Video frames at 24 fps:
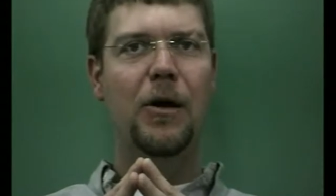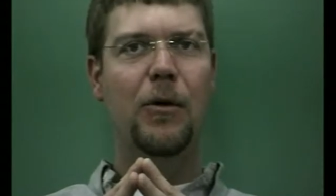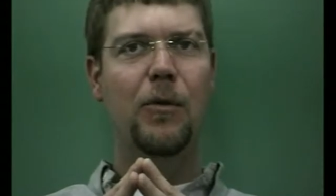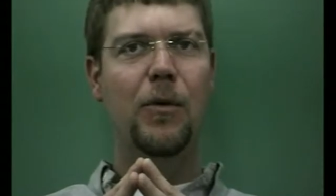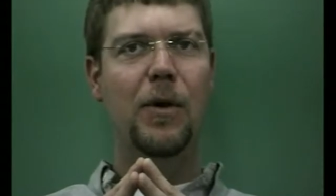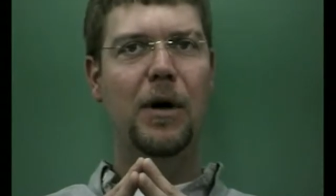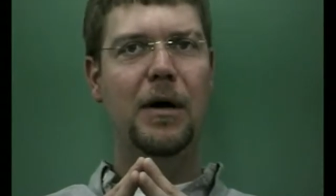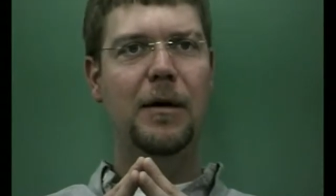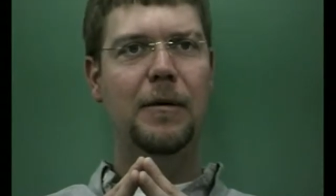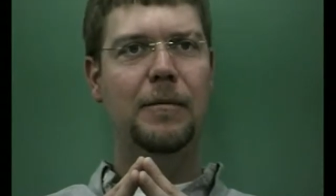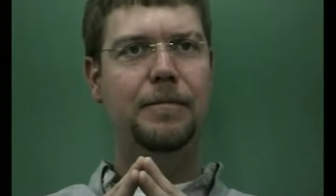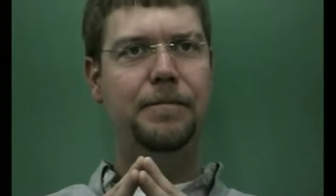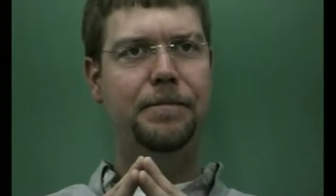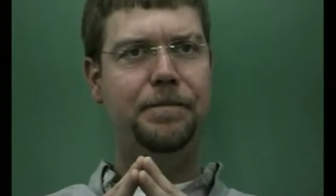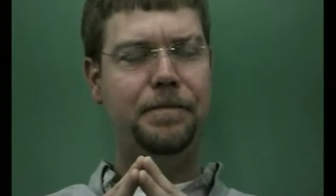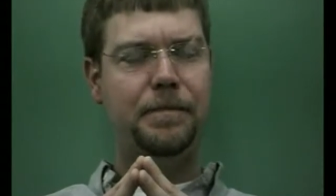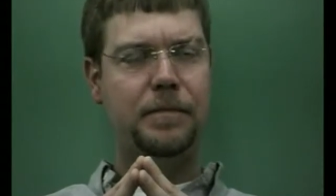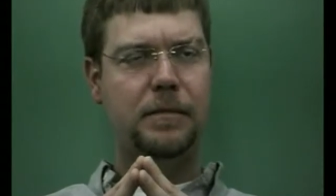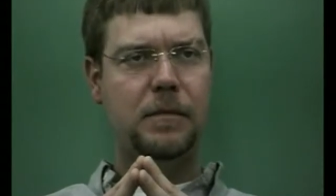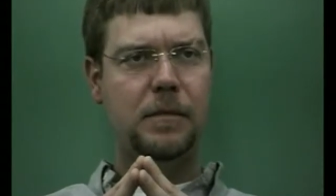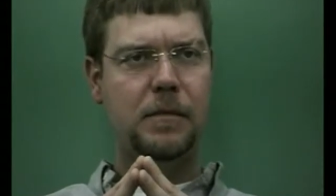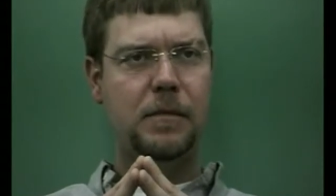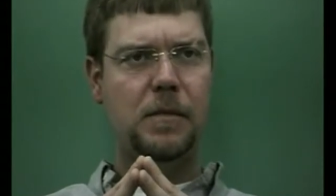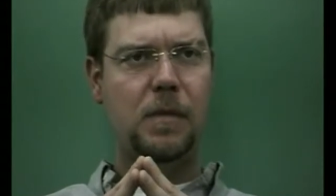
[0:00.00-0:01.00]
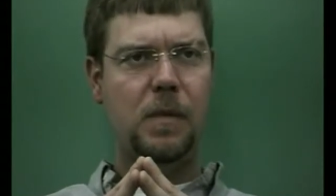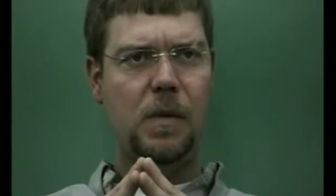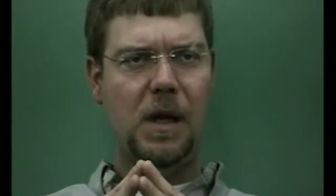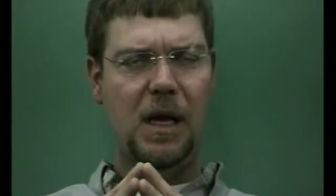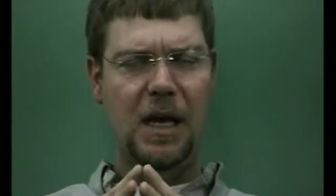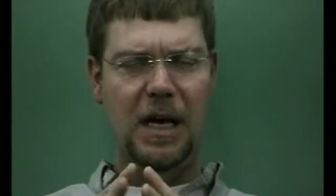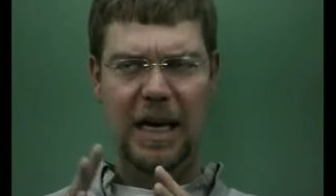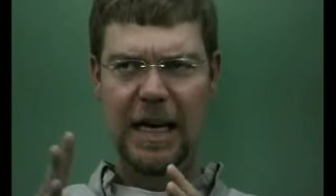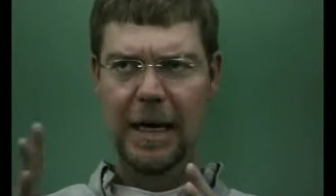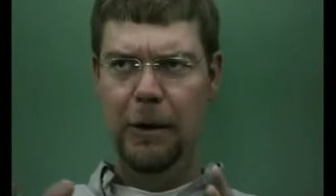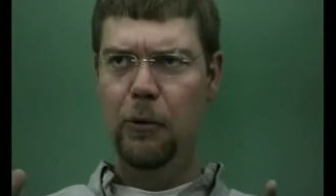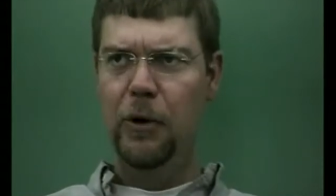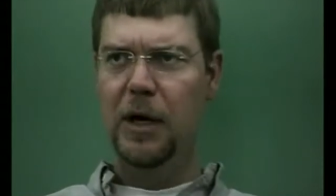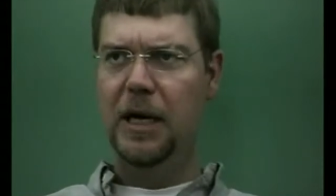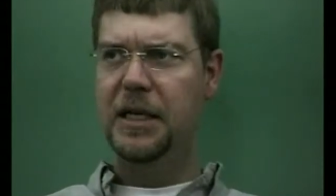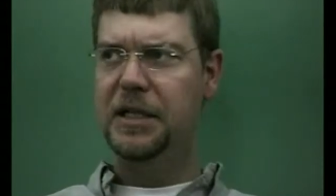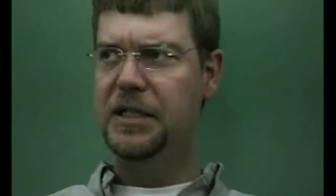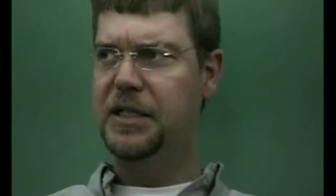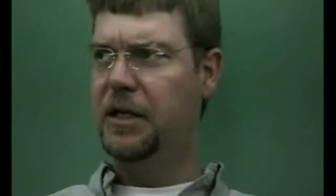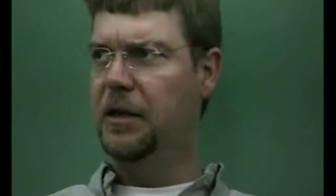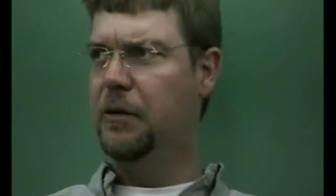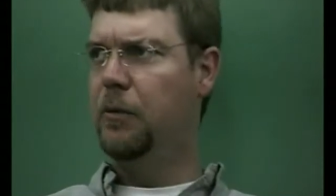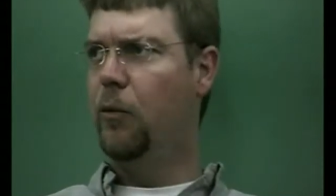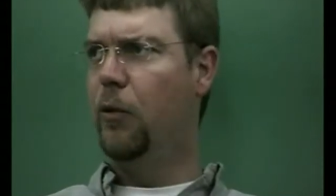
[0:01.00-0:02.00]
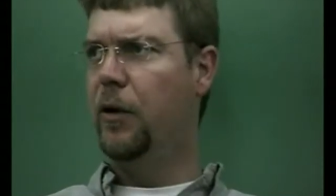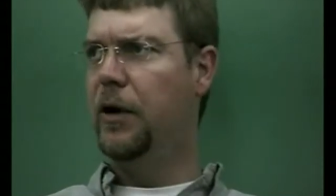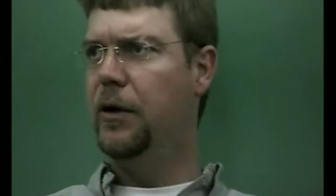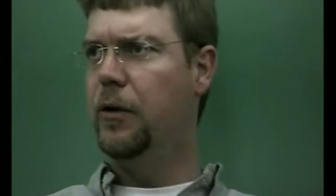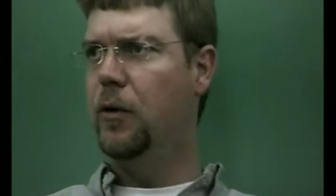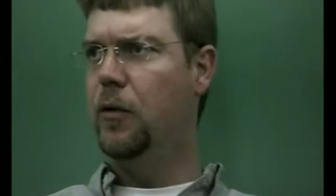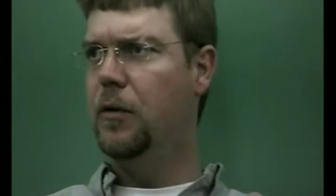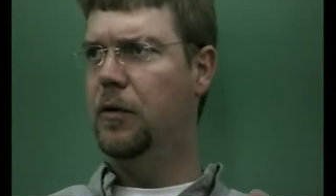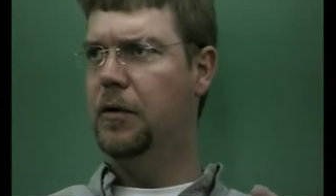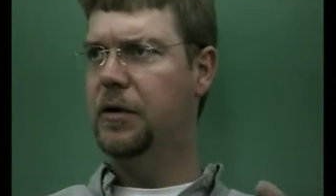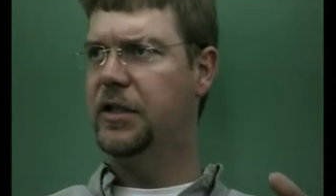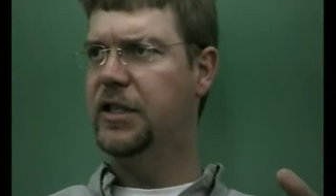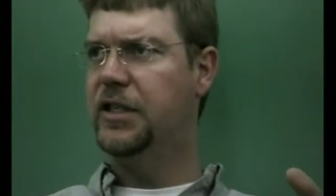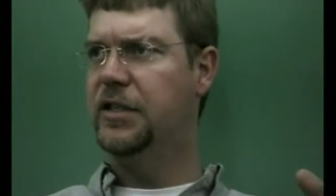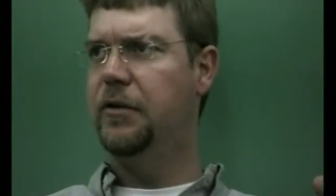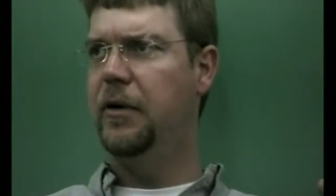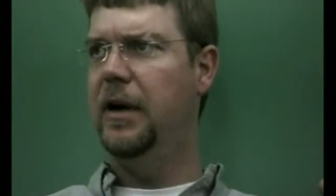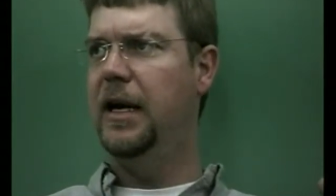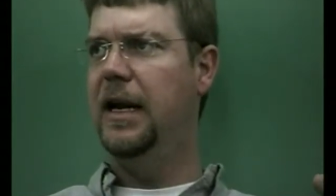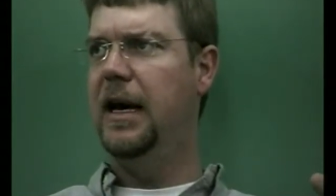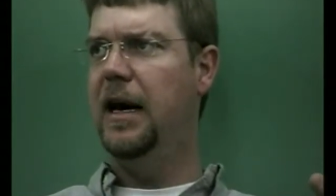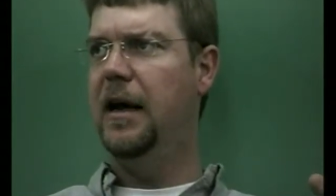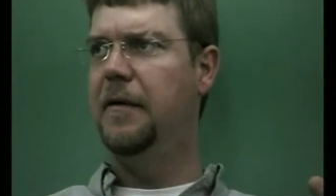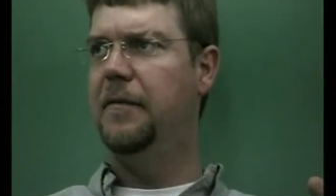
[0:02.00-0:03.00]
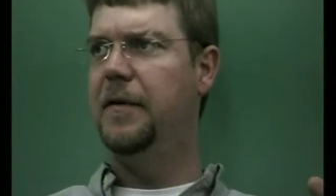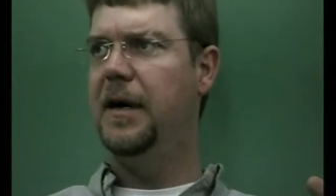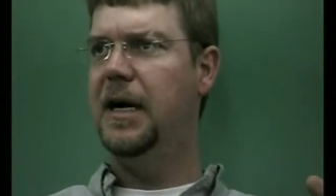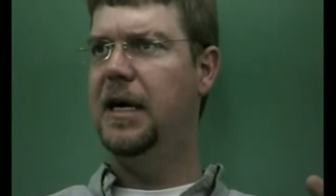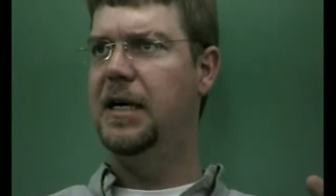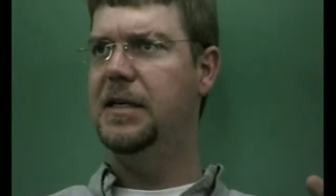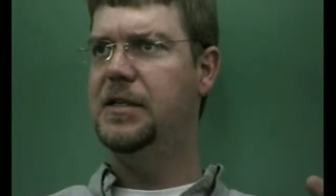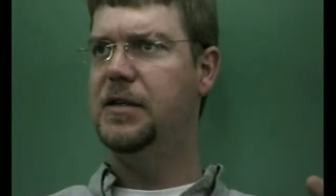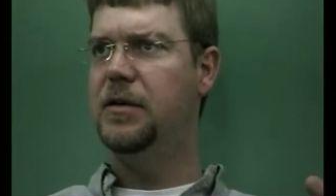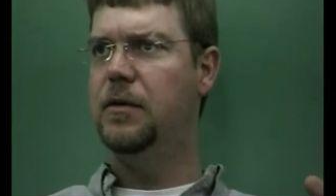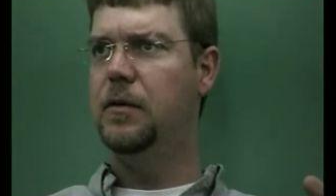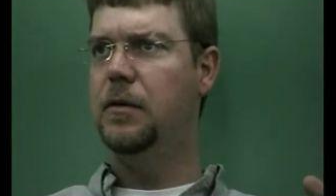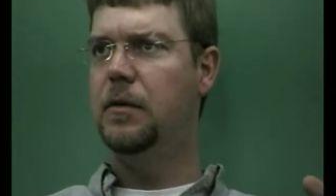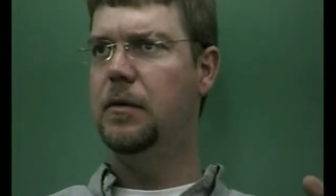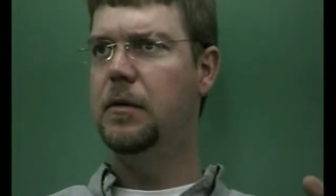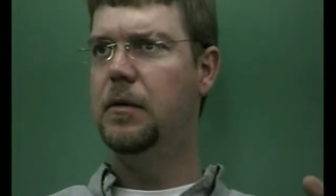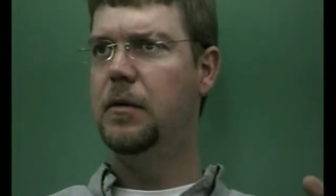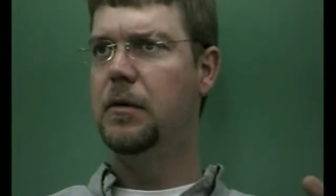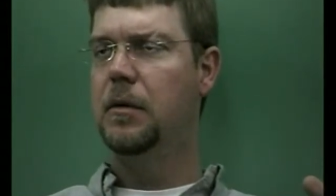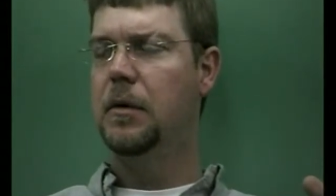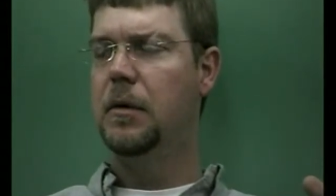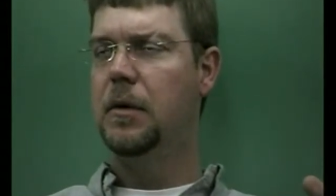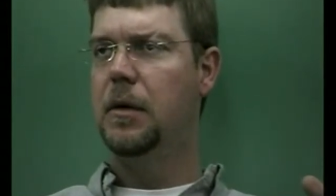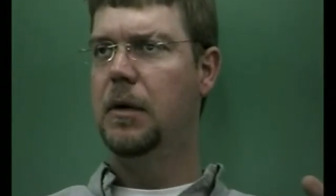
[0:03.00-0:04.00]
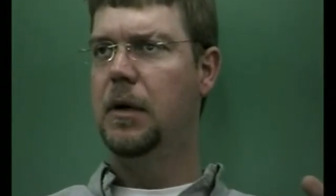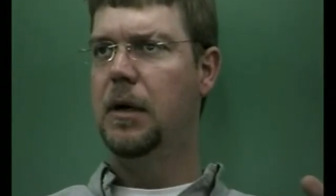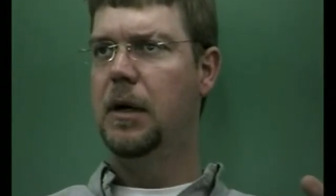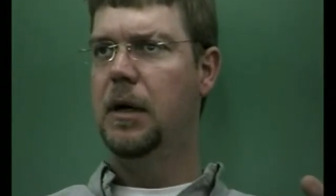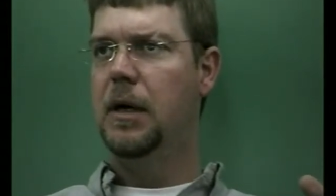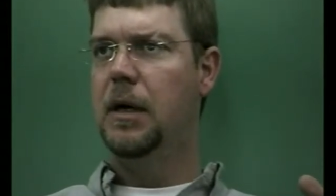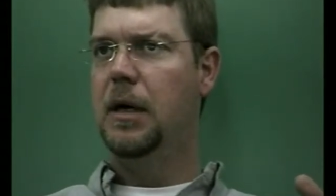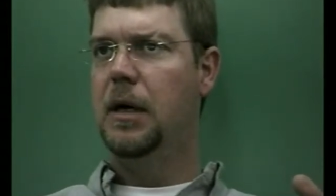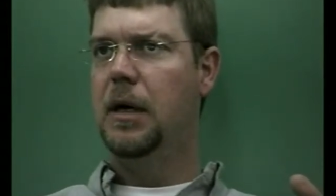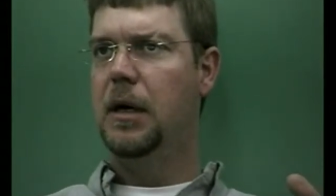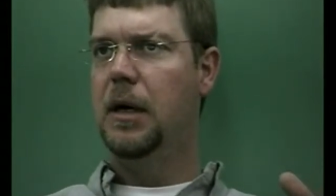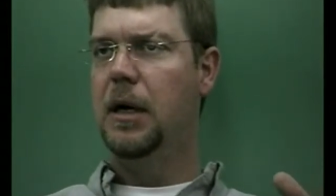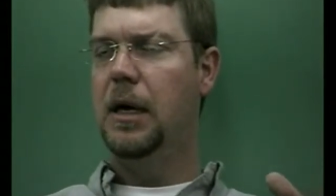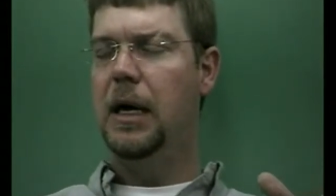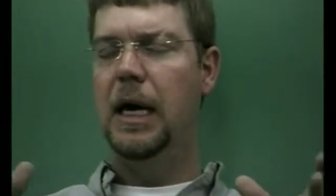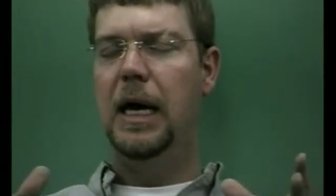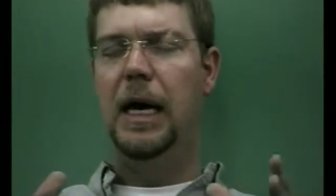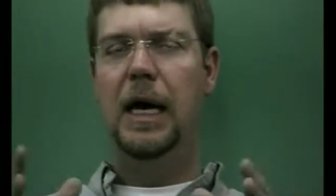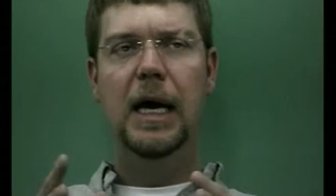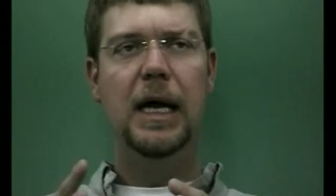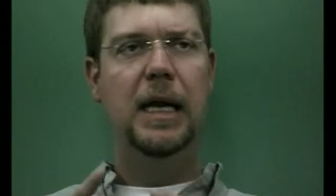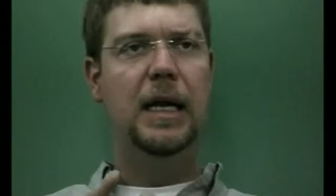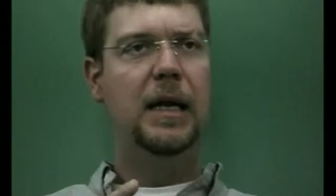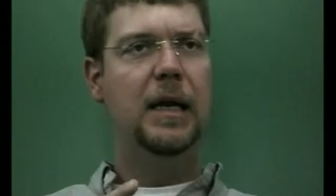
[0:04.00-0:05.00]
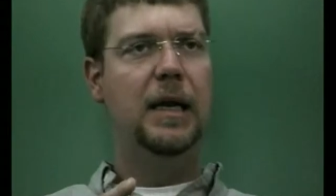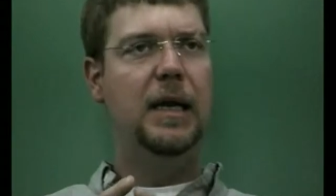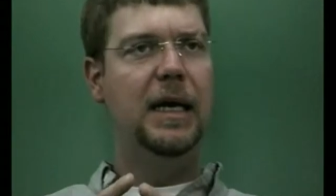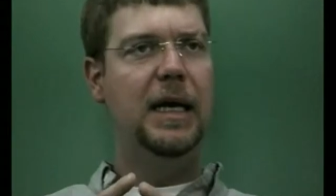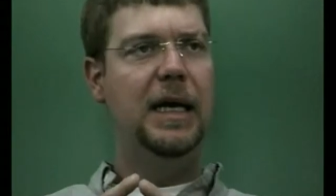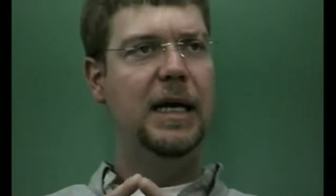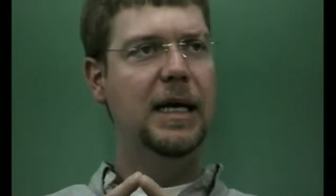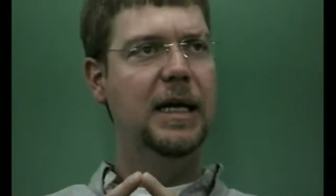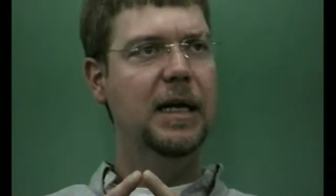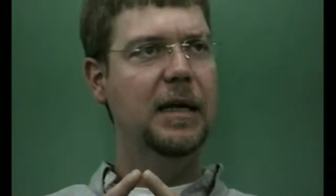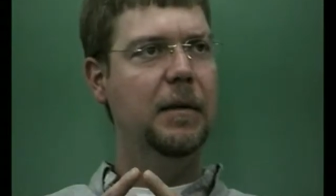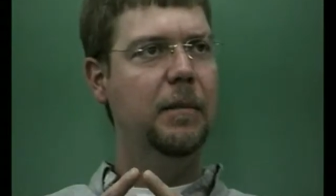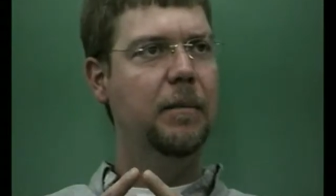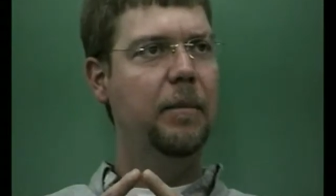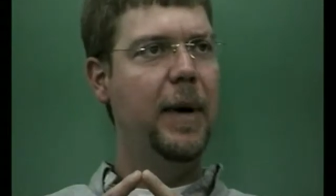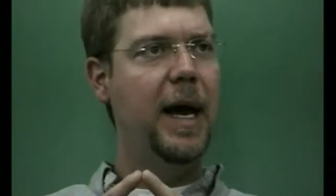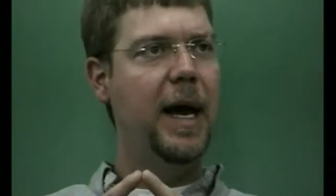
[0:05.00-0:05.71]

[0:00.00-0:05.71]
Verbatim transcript: Well, he went into the Marine Corps straight out of high school, and he didn't